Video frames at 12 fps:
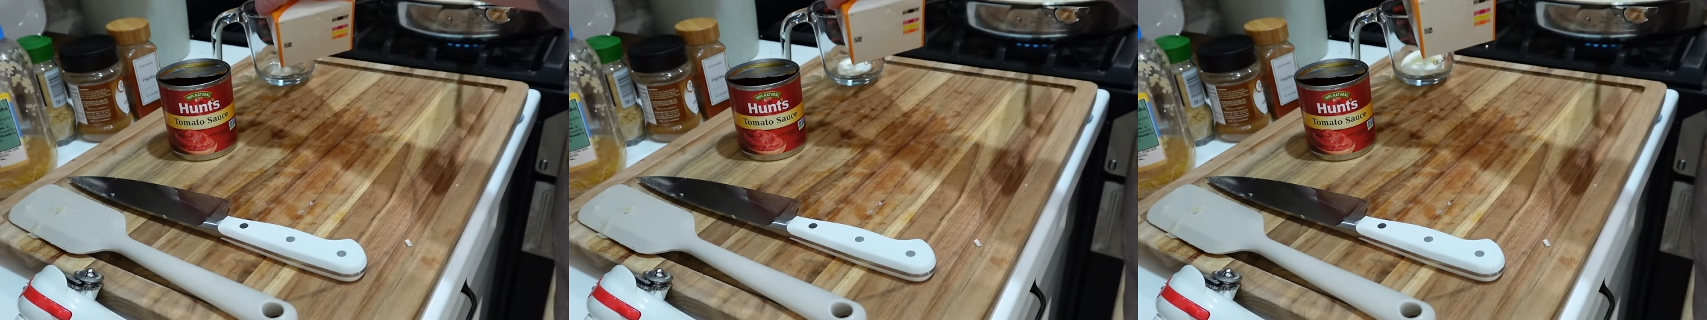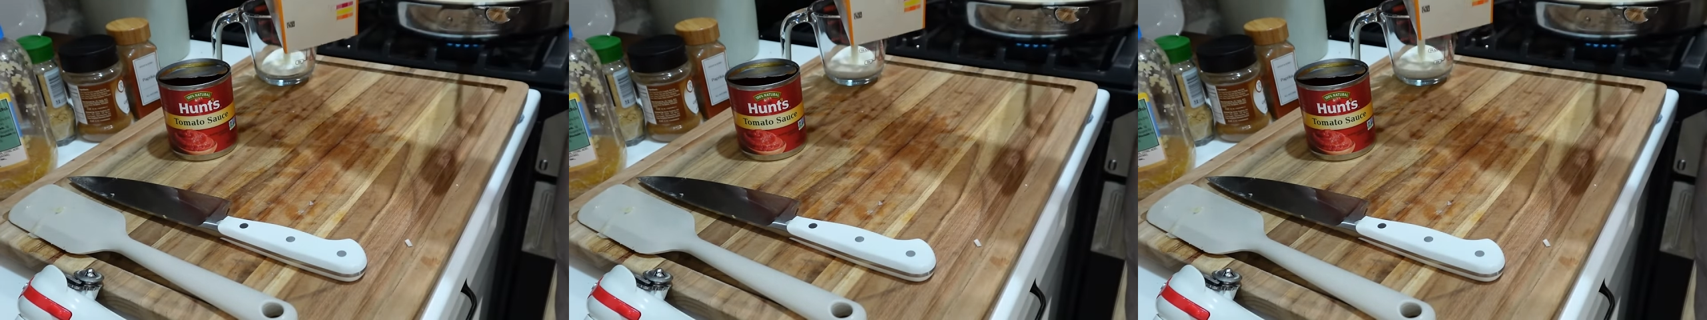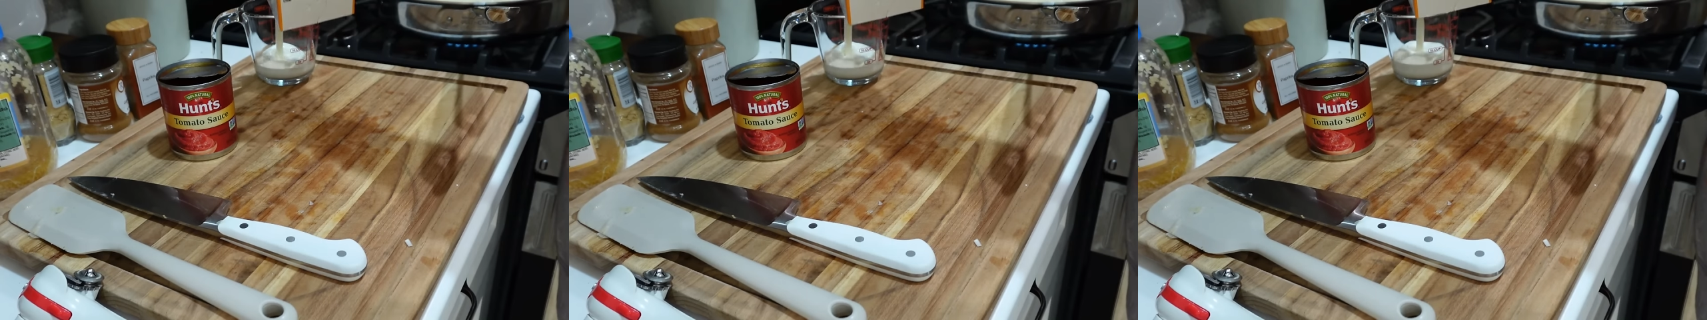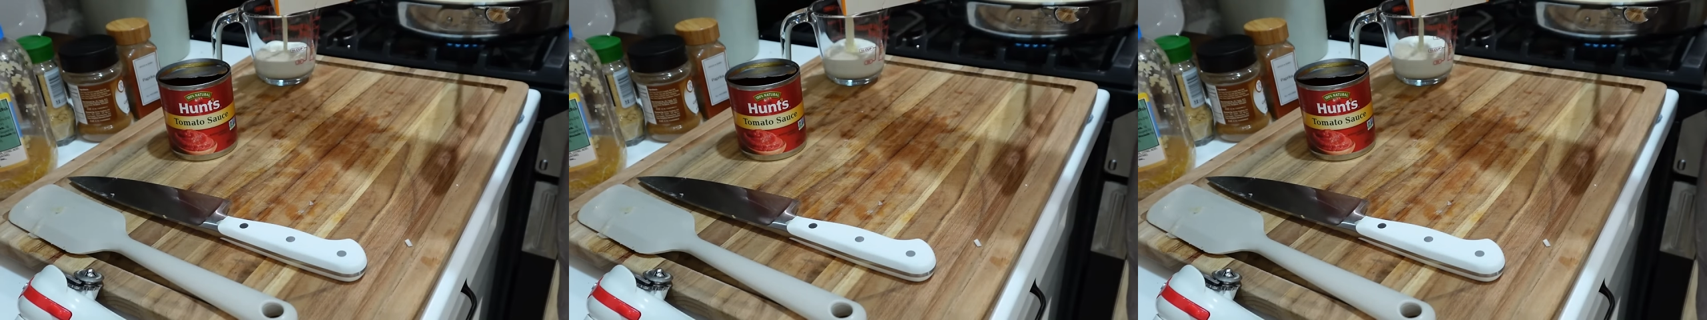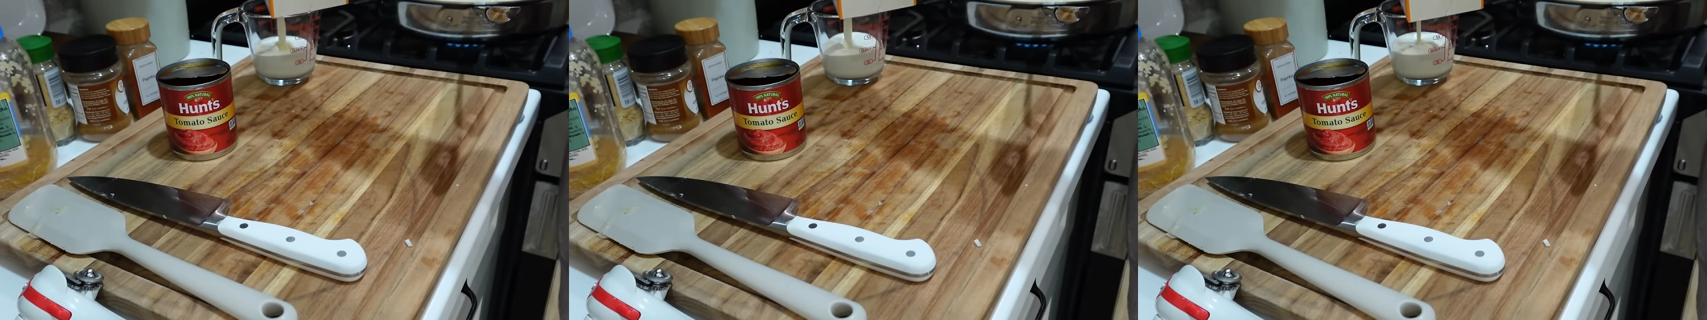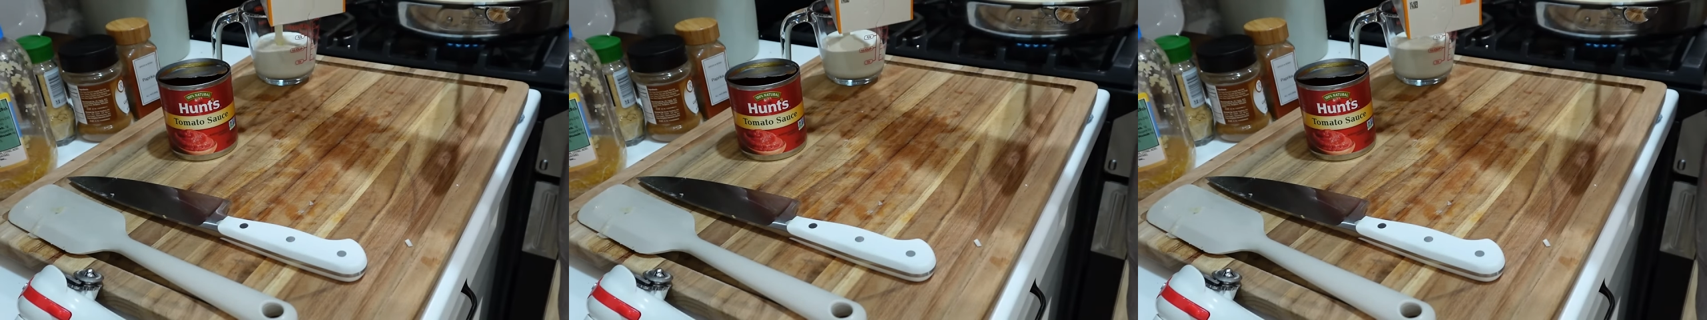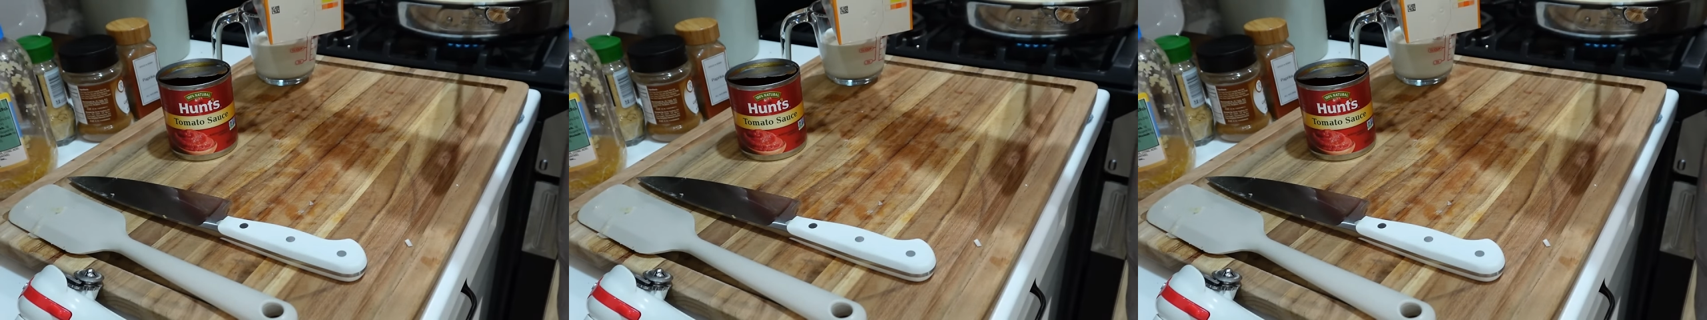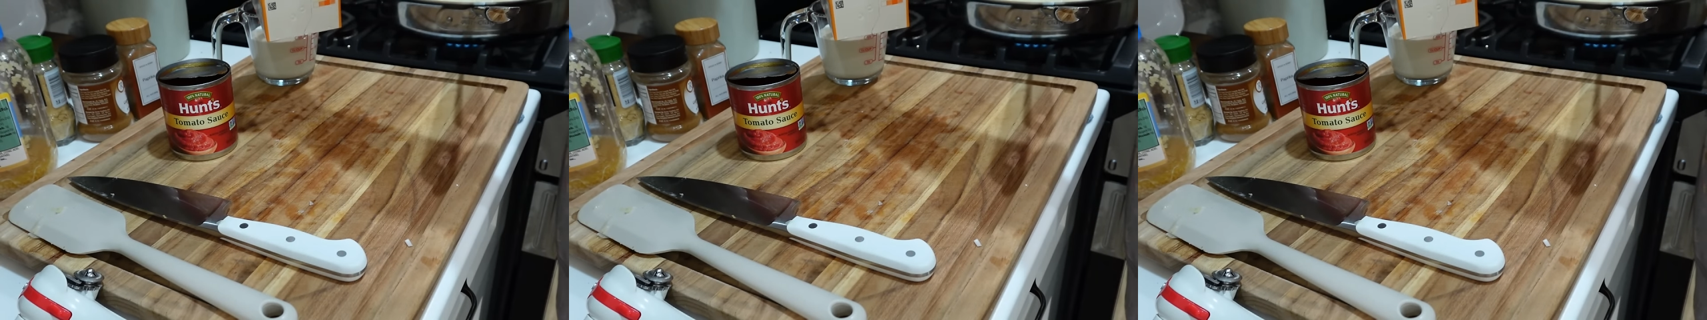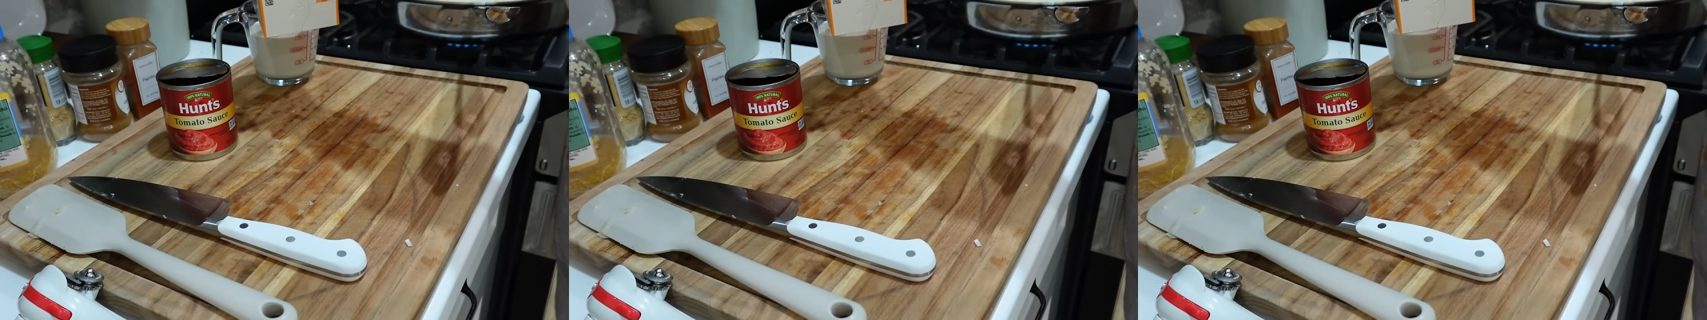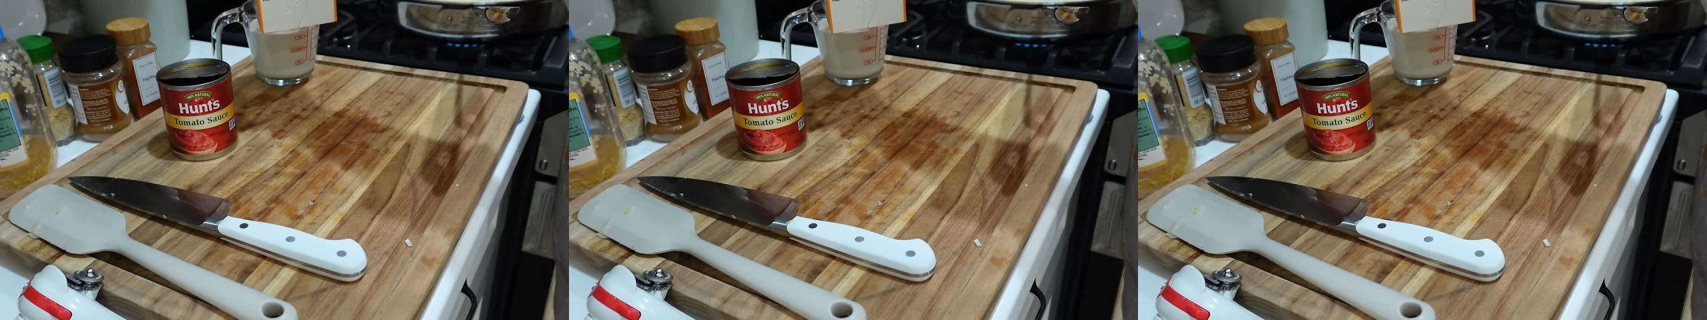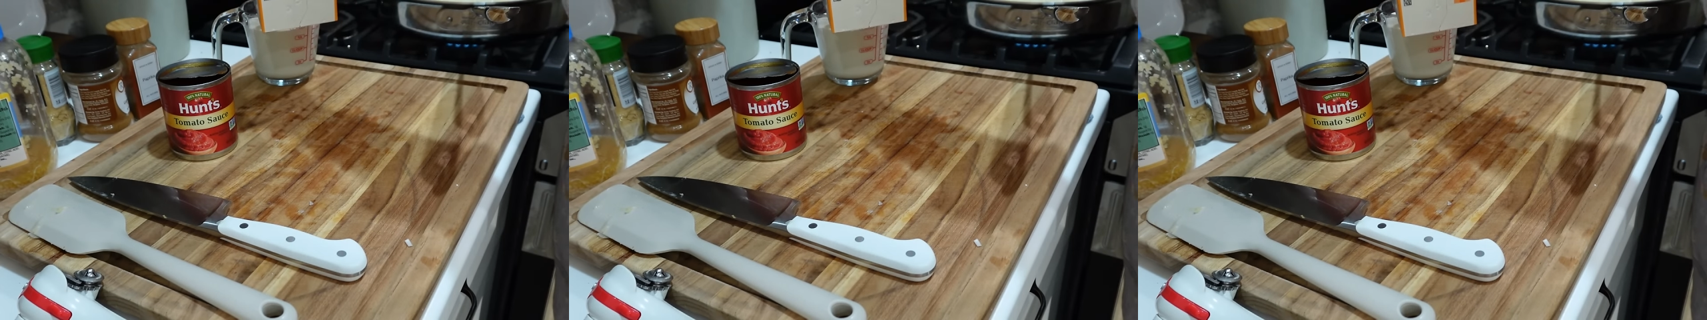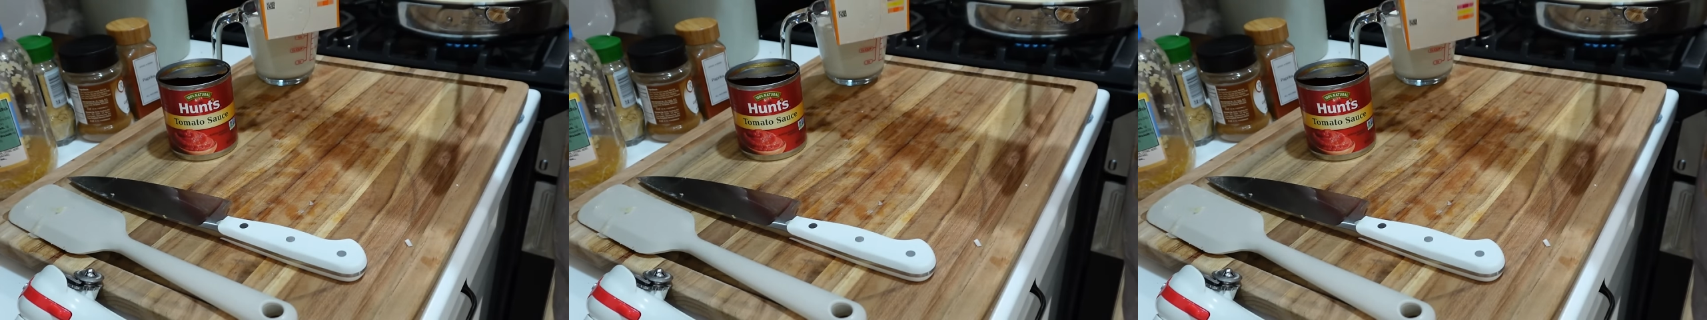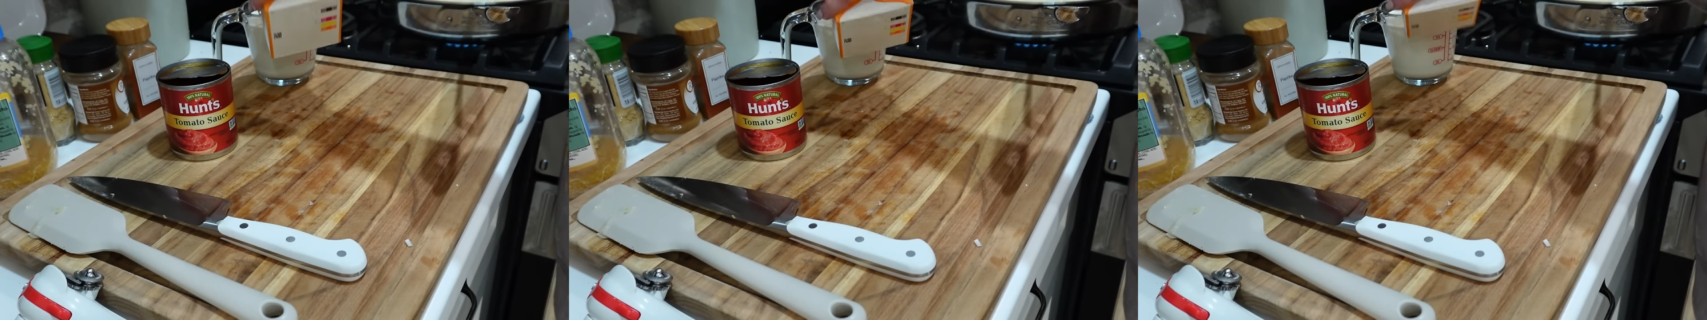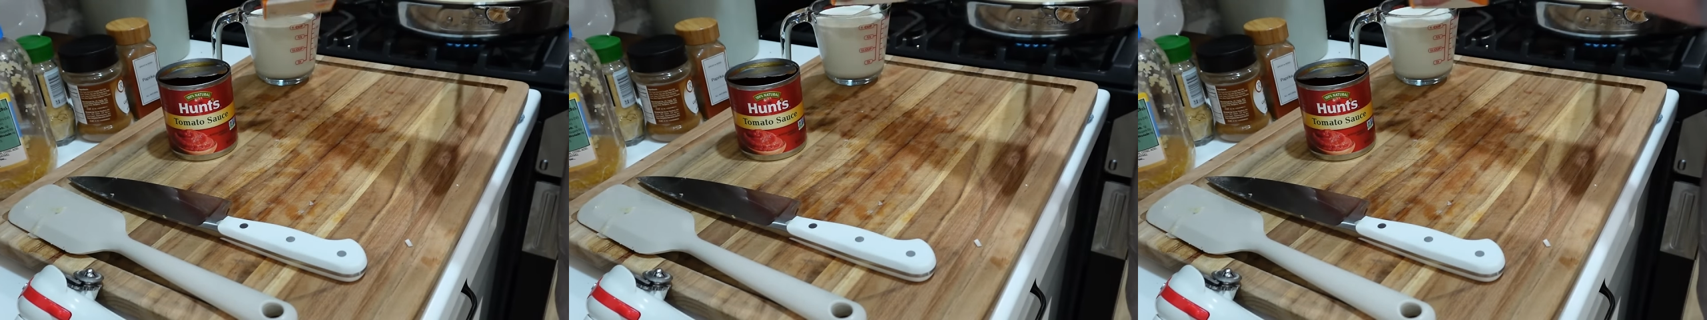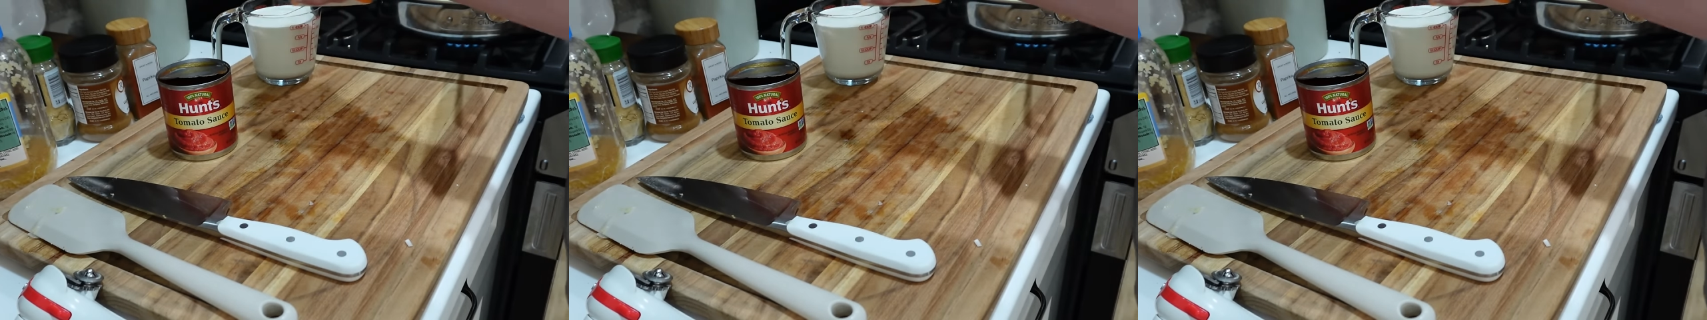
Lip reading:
No face is visible, so there are no lips to read.